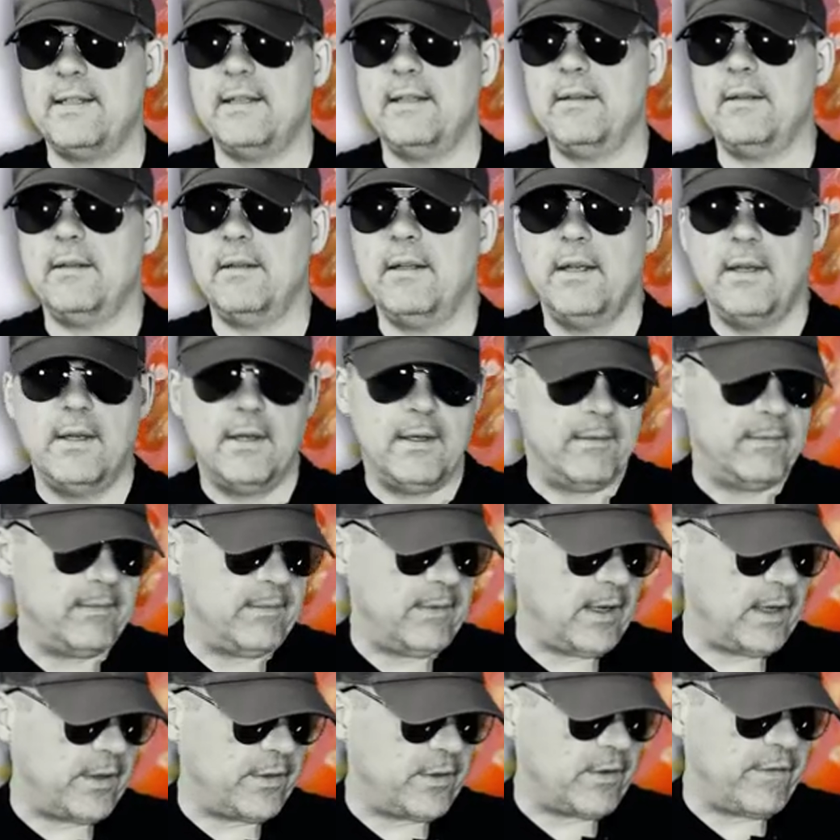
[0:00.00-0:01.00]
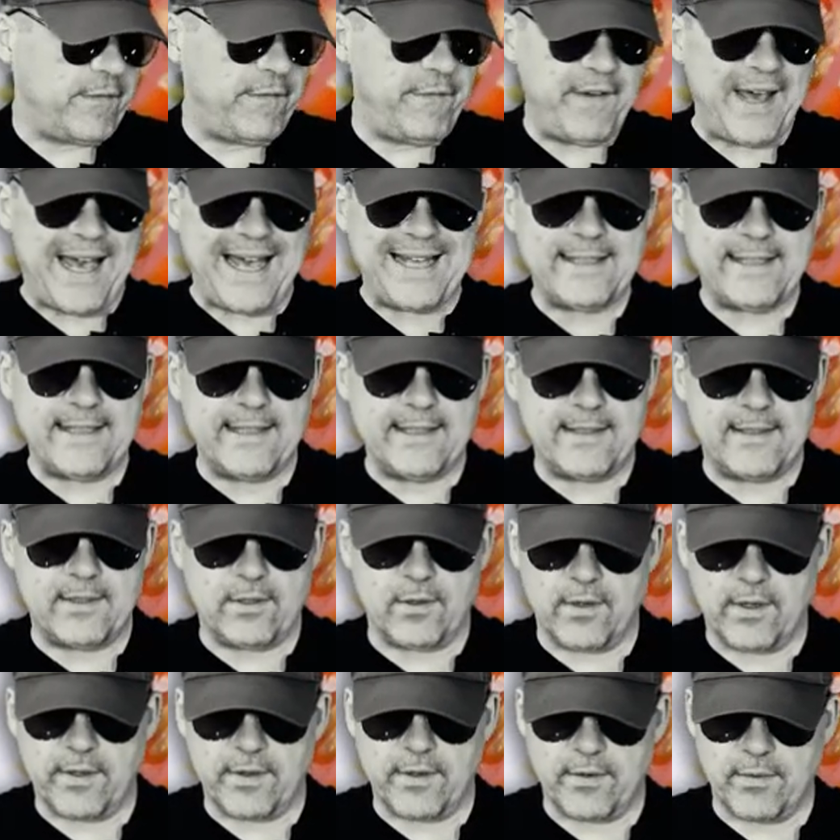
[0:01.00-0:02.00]
in other facets
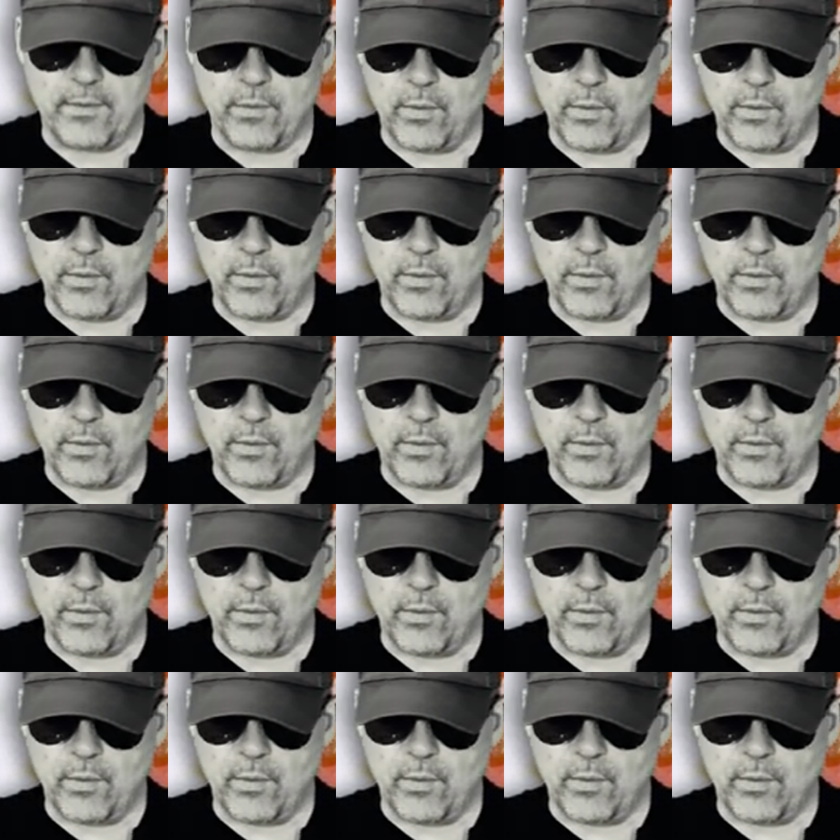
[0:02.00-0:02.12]
or other